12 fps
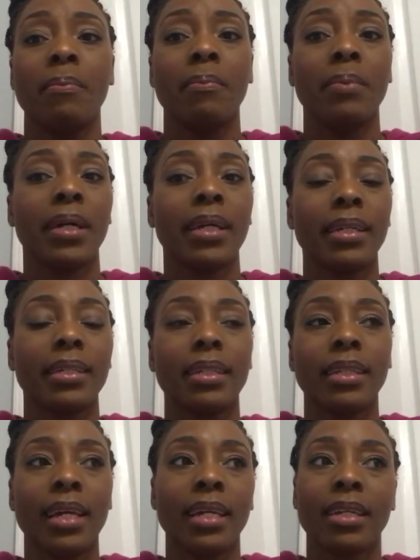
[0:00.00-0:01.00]
But
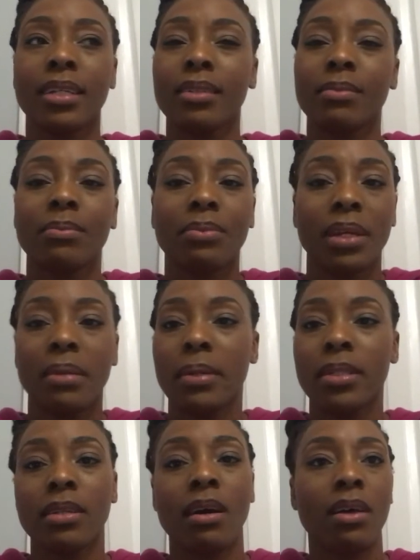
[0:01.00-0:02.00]
like pretty
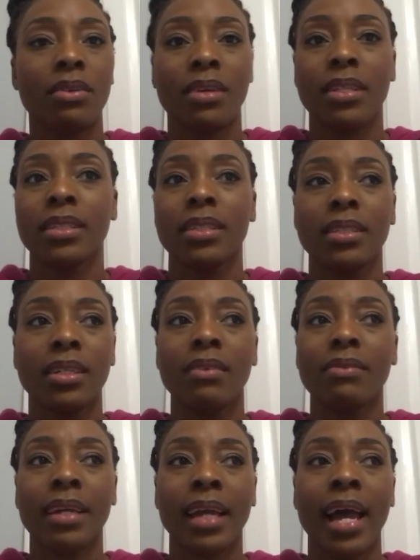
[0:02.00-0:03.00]
much all the rest of the stuff,
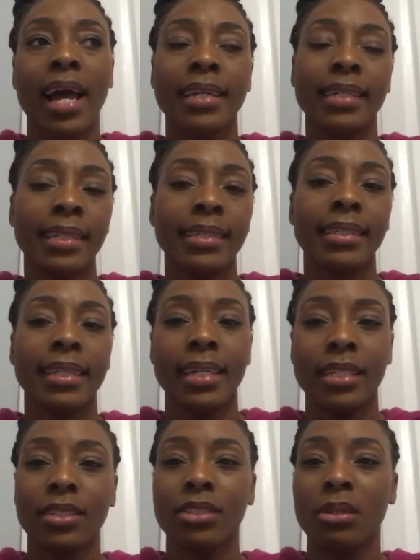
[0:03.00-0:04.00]
like I didn't
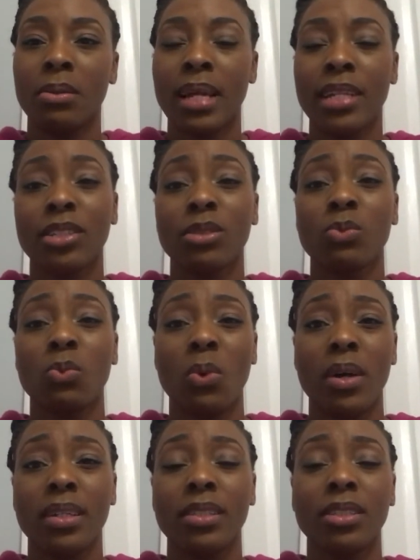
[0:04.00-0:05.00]
need to do it, I just
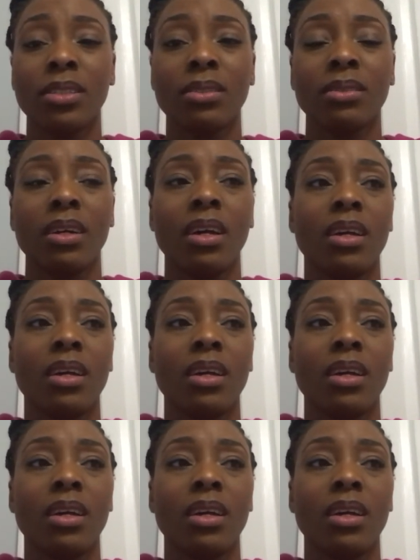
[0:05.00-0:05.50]
wanted to.